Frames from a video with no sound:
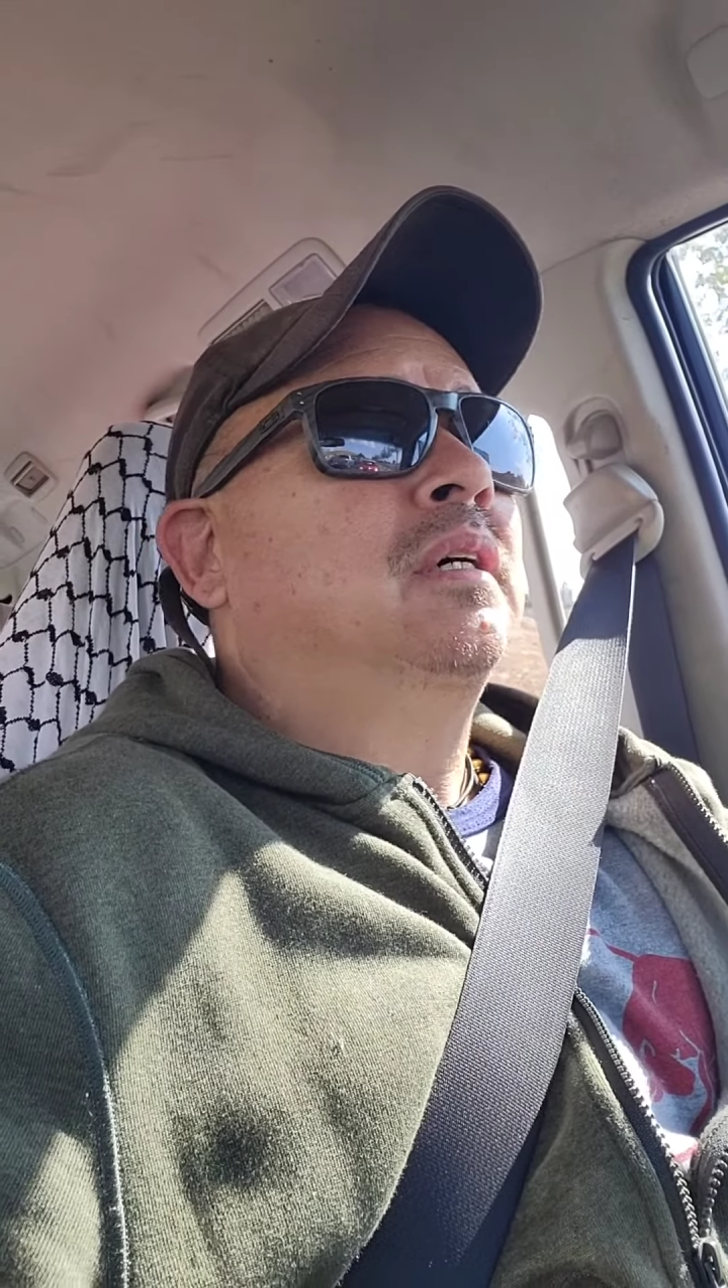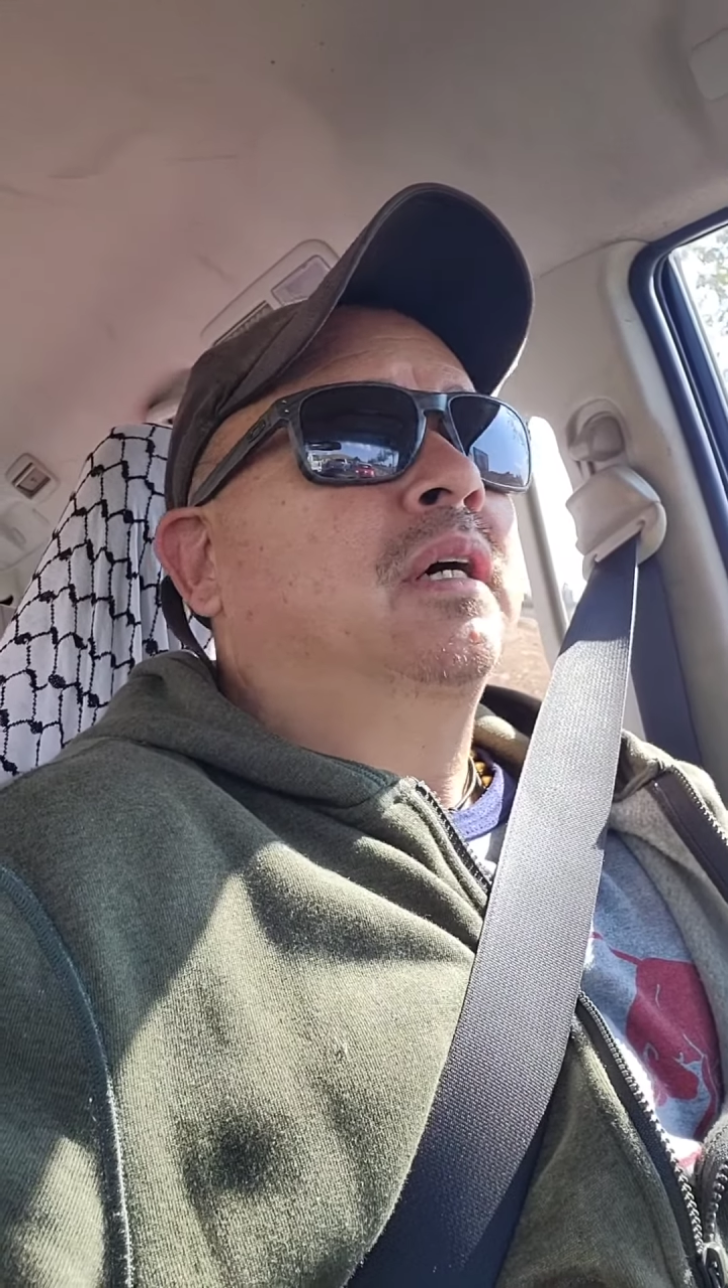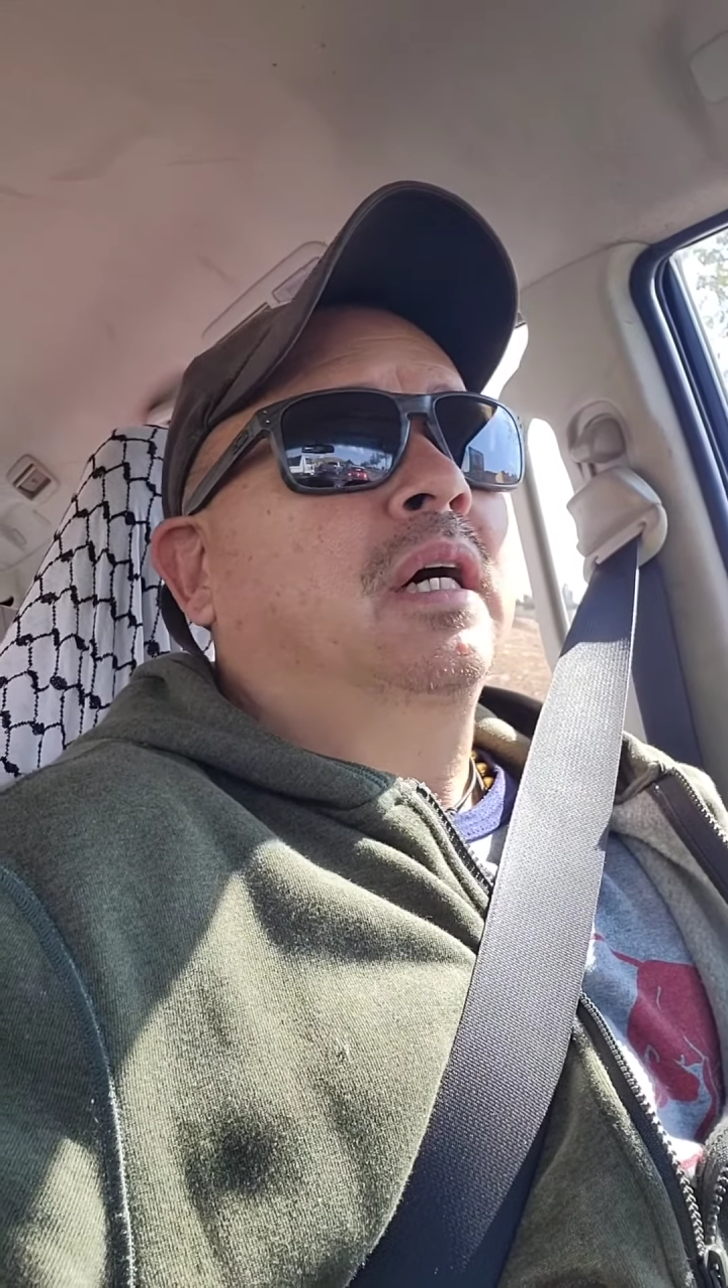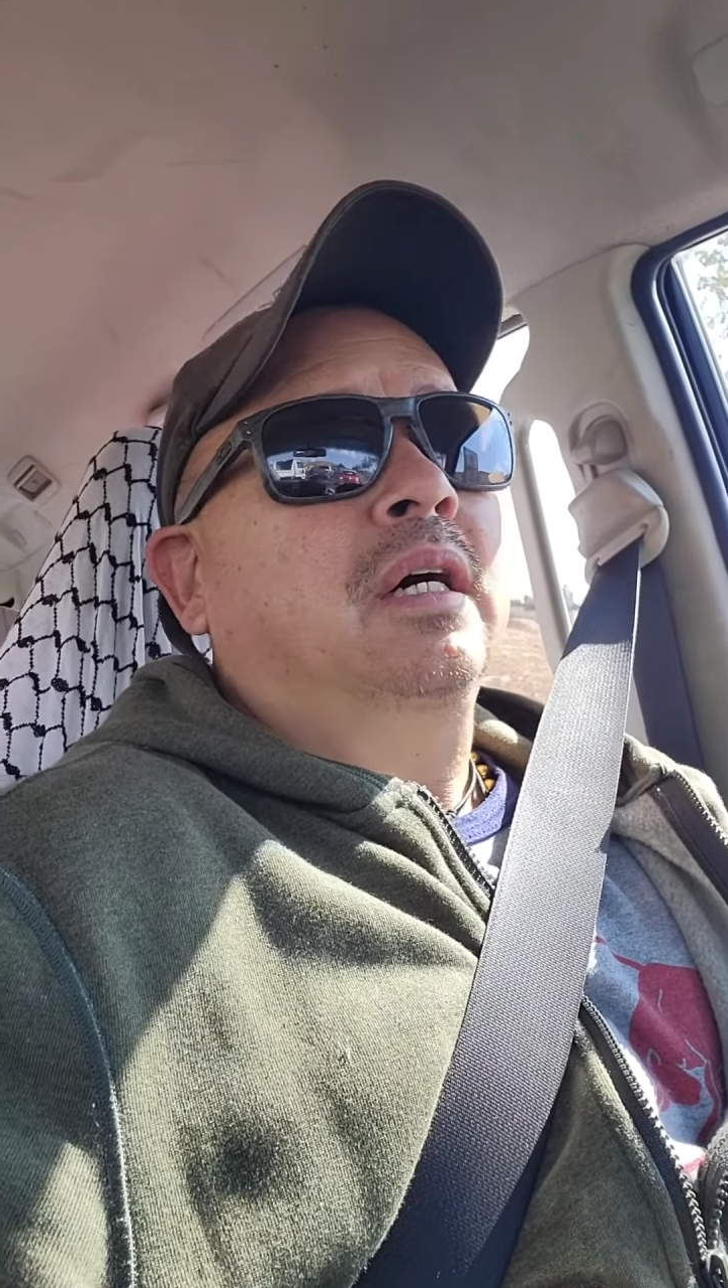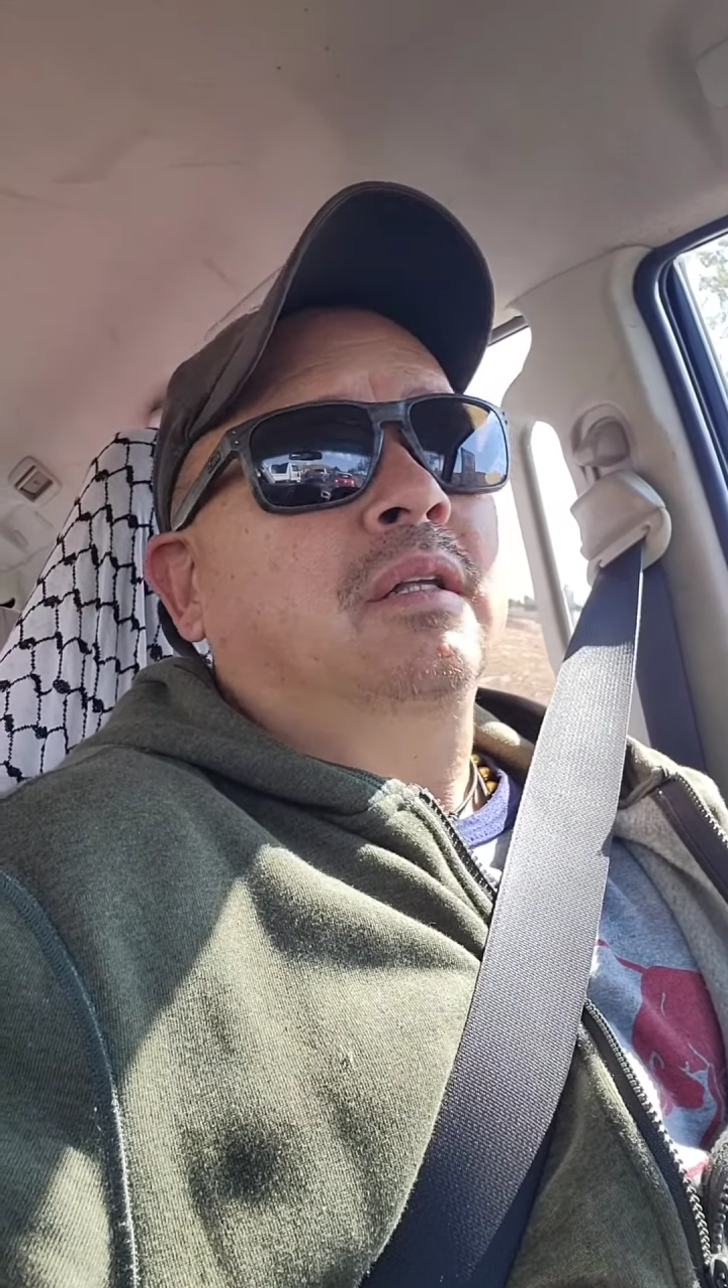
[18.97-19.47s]

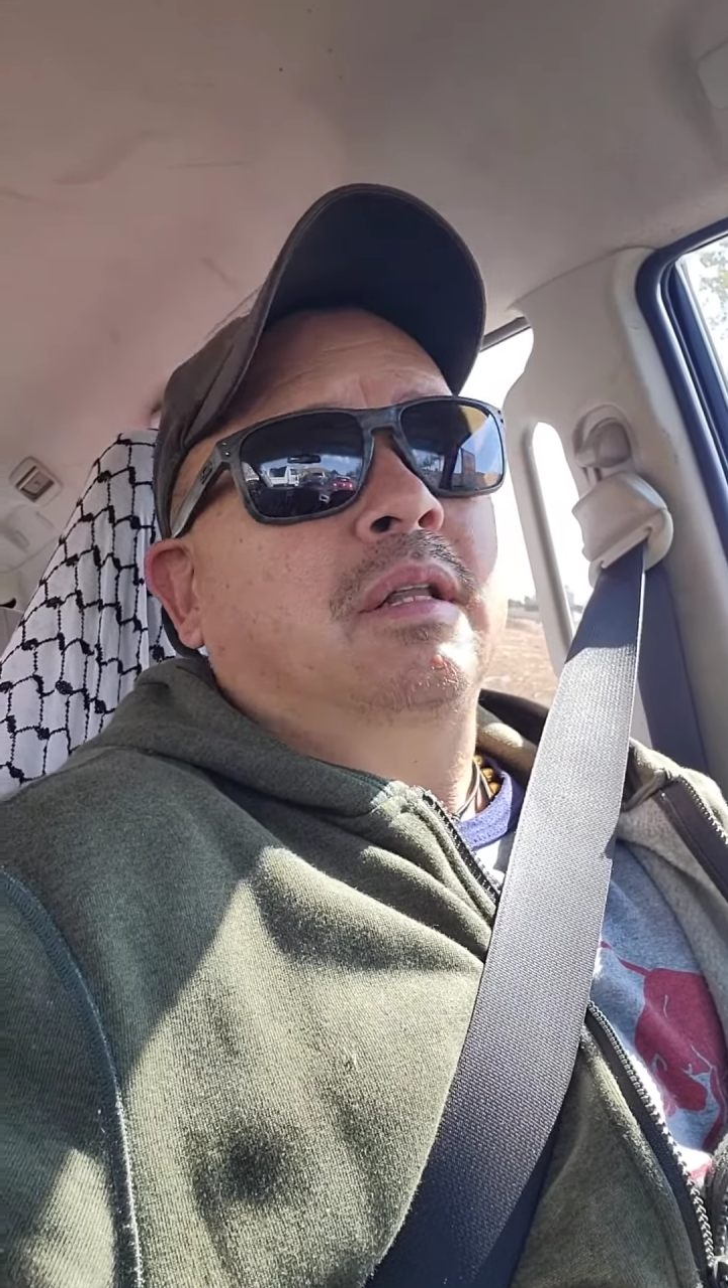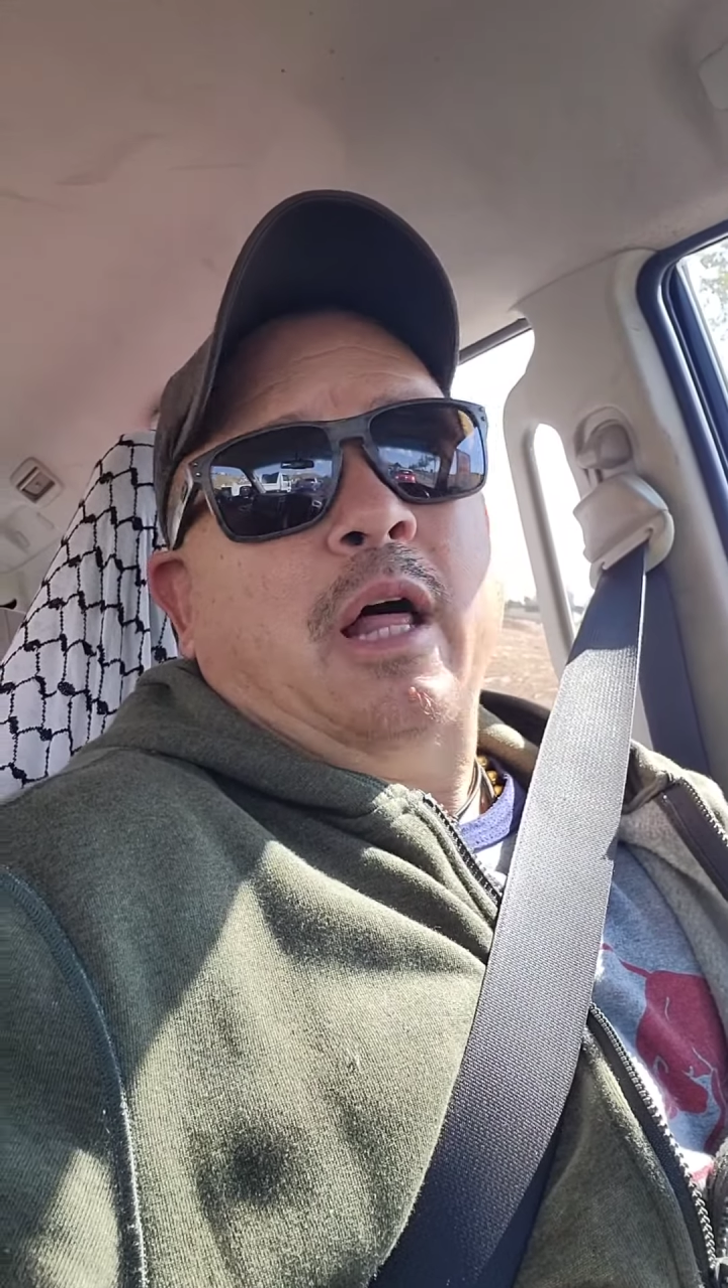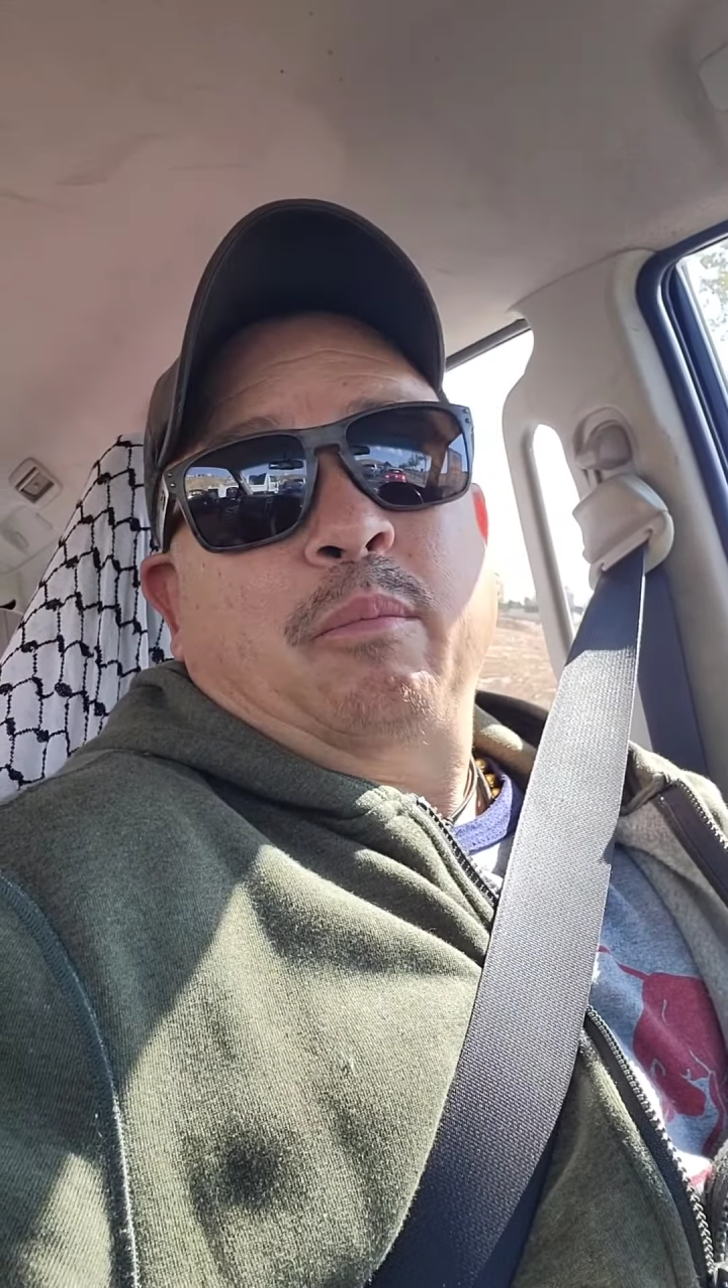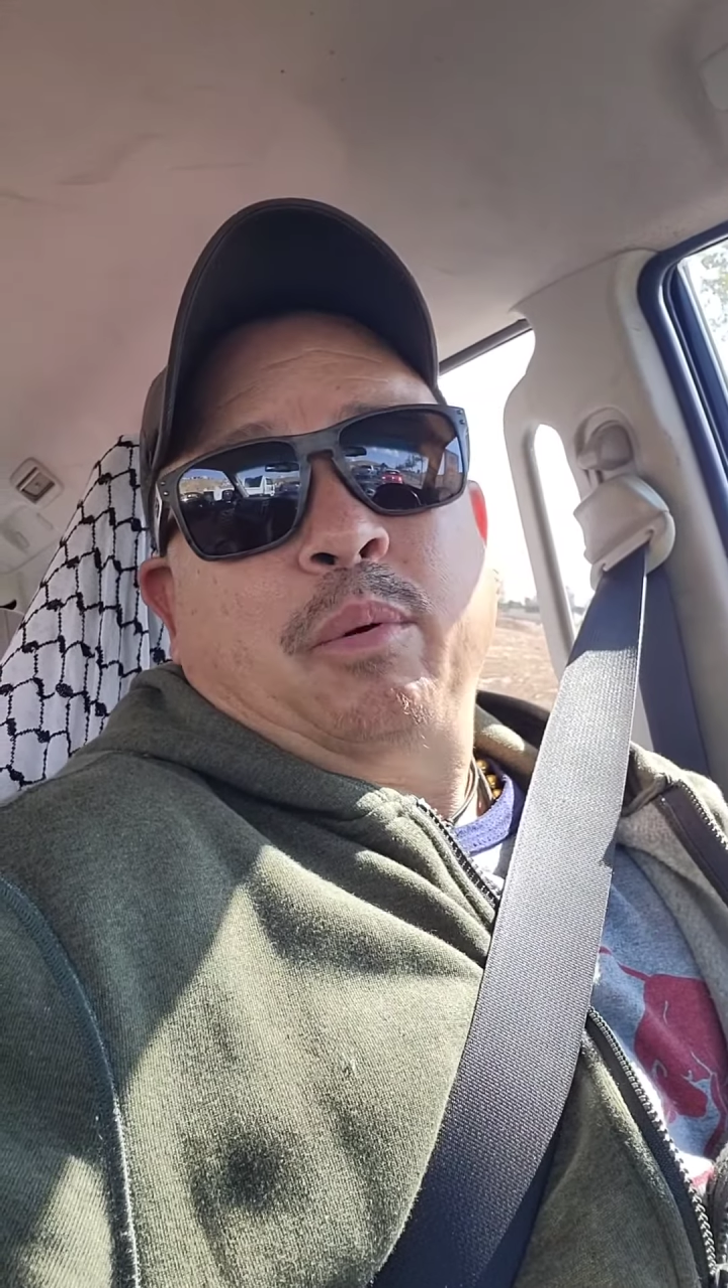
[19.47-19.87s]
Uh, a lot of